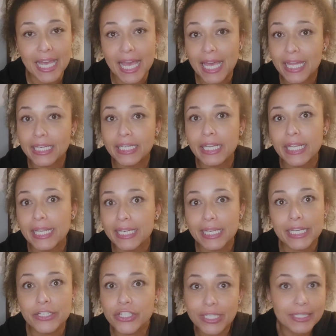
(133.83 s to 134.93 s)
and you
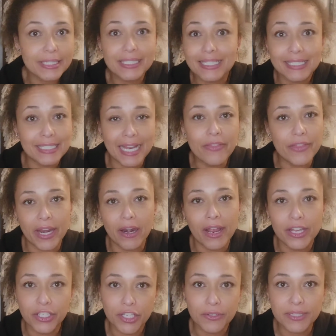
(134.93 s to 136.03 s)
can just stand there
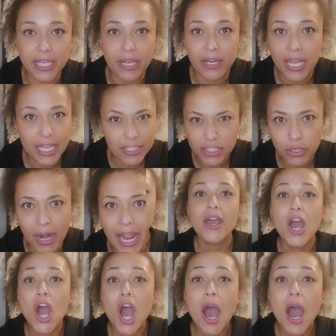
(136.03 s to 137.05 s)
and use it. It's great.